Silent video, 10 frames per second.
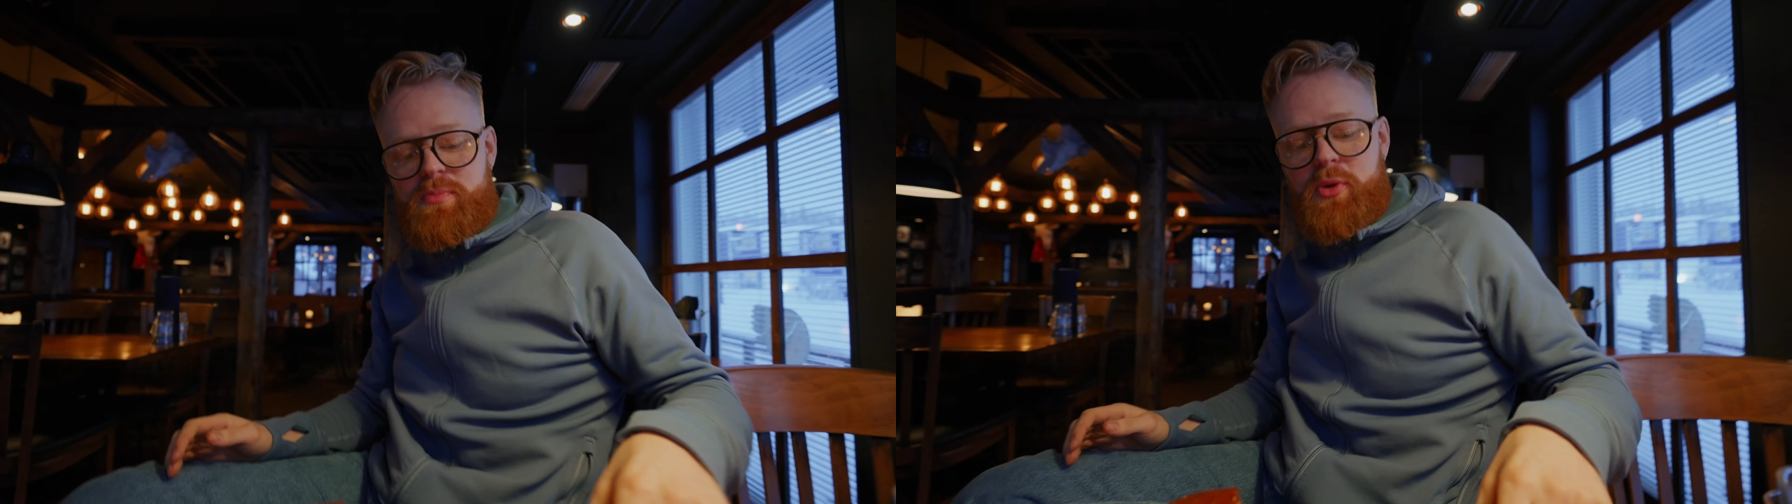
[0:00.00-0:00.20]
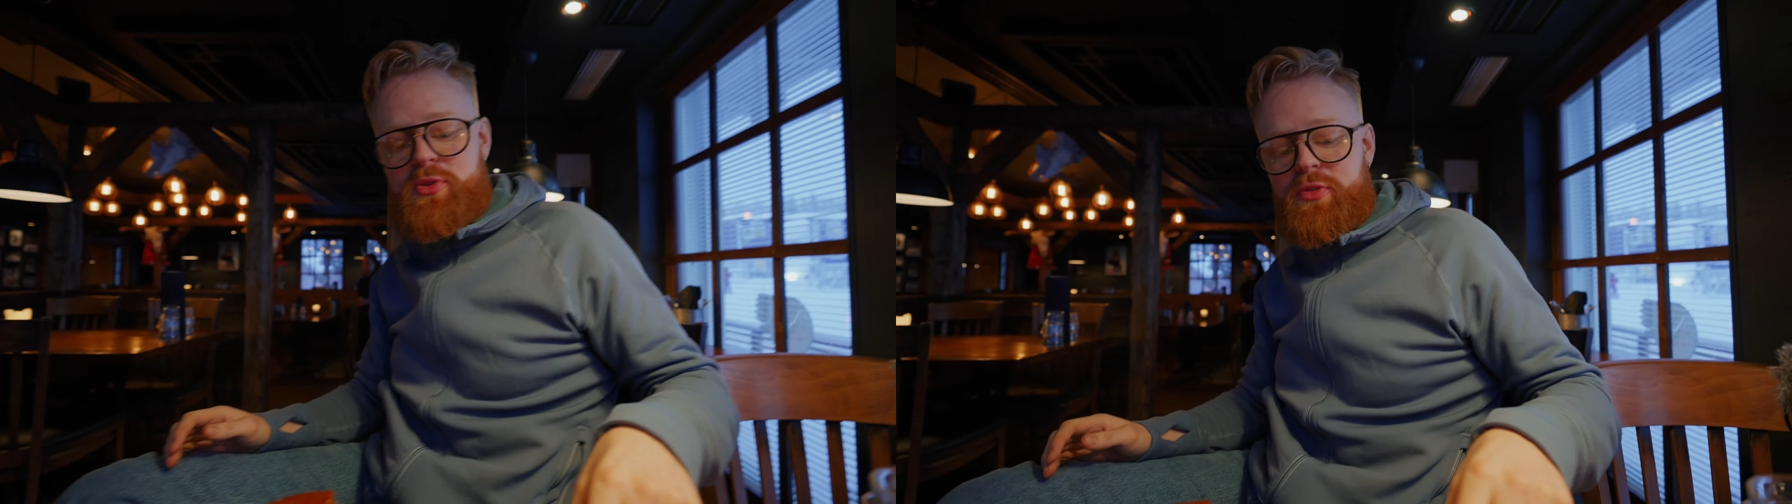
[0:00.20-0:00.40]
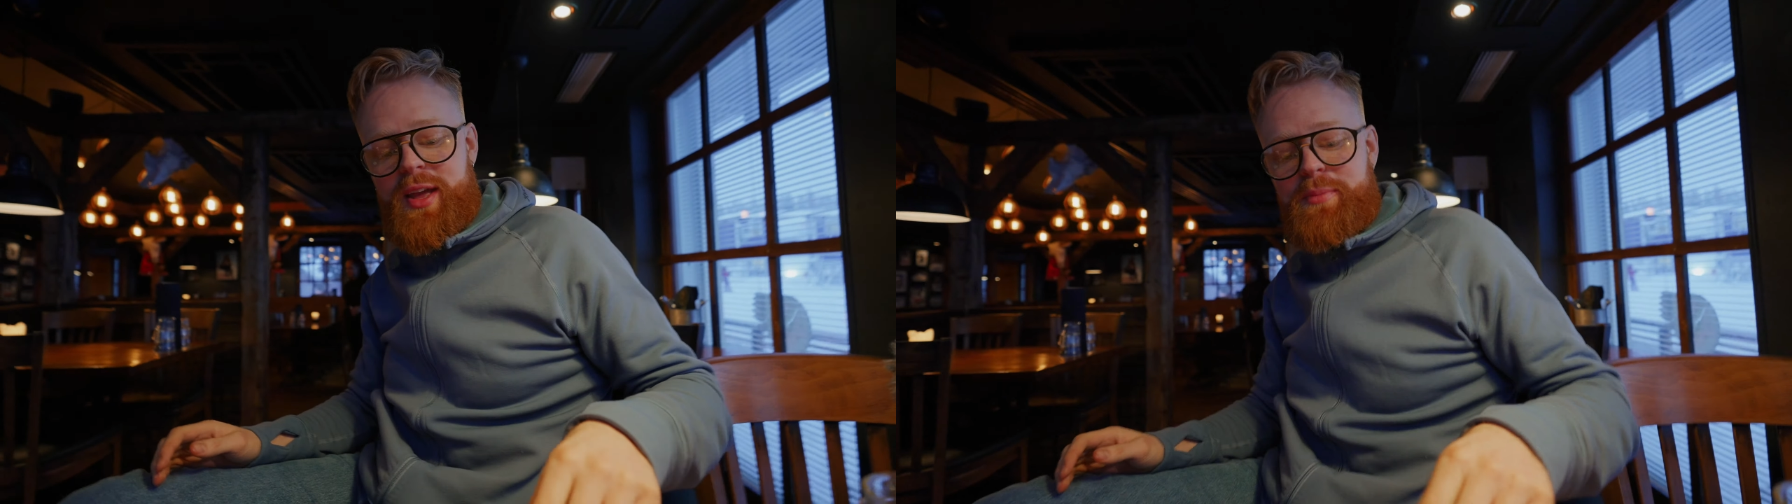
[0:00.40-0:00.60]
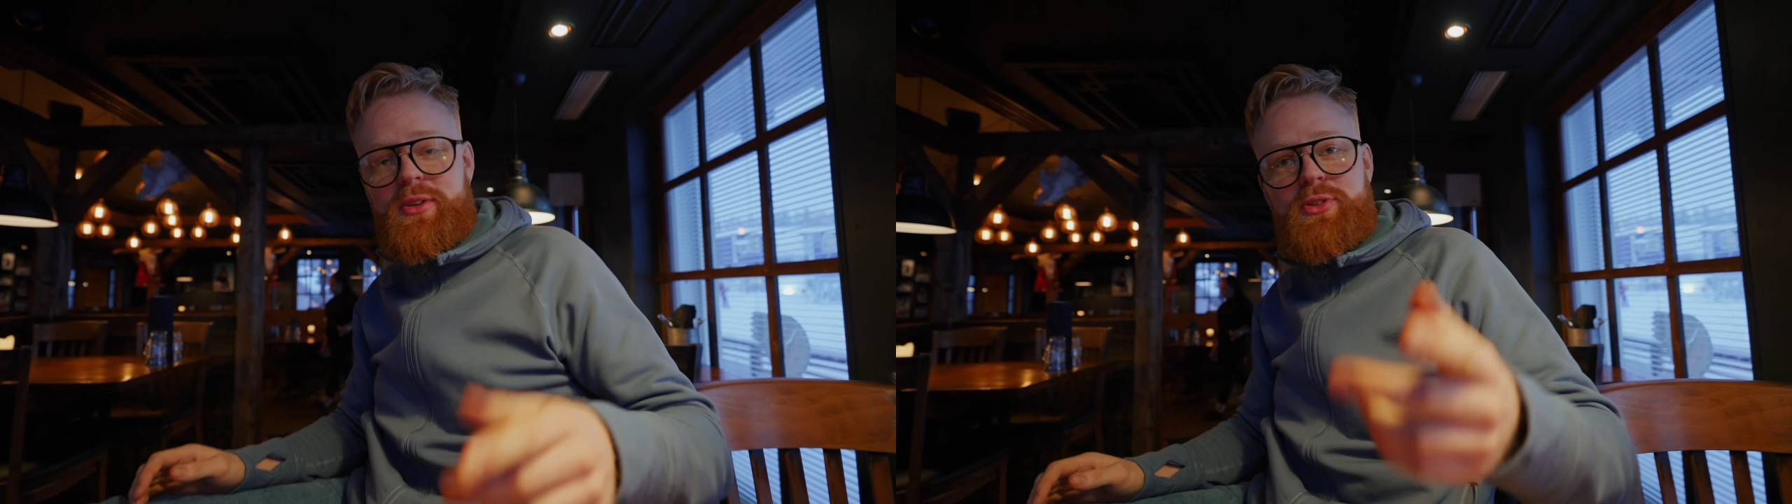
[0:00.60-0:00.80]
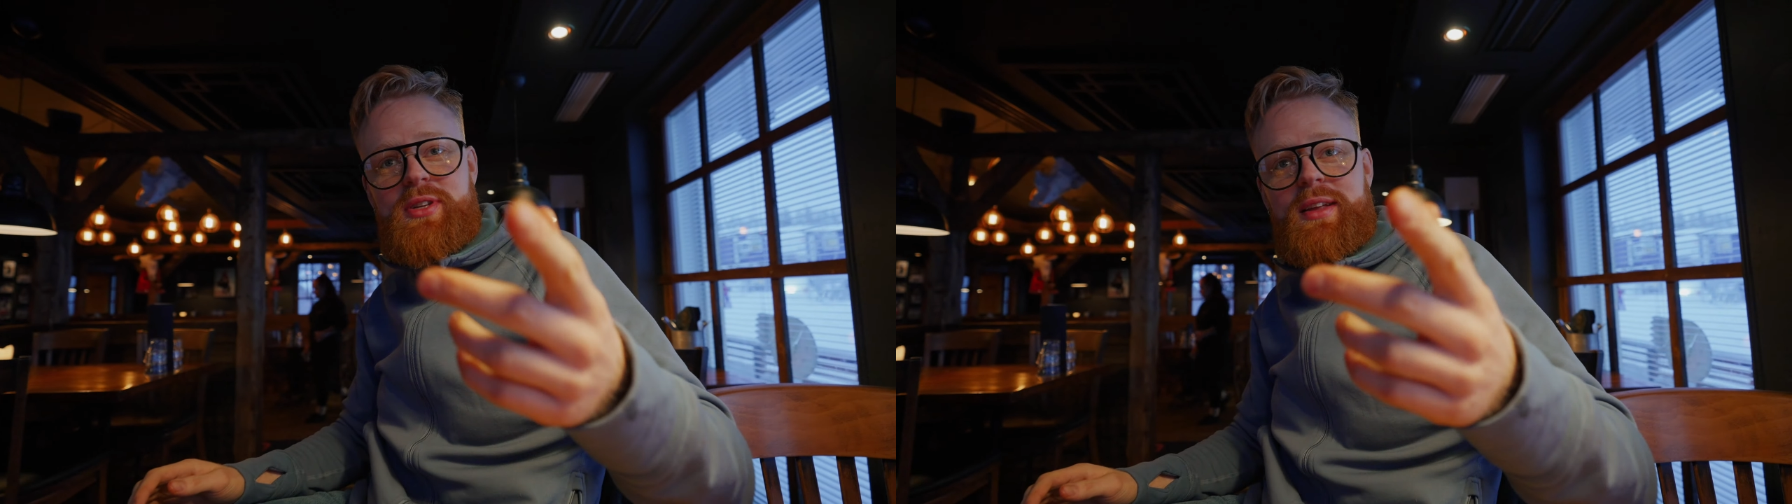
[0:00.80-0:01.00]
most of the time,
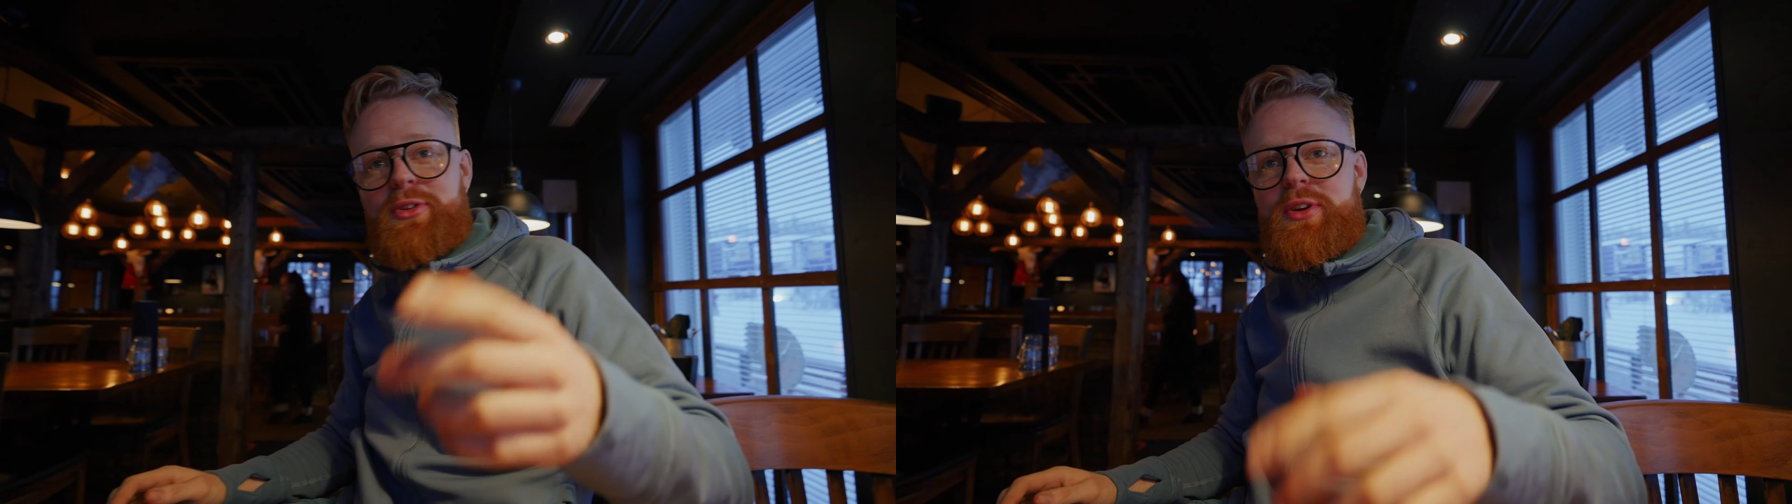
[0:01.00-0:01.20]
as you said,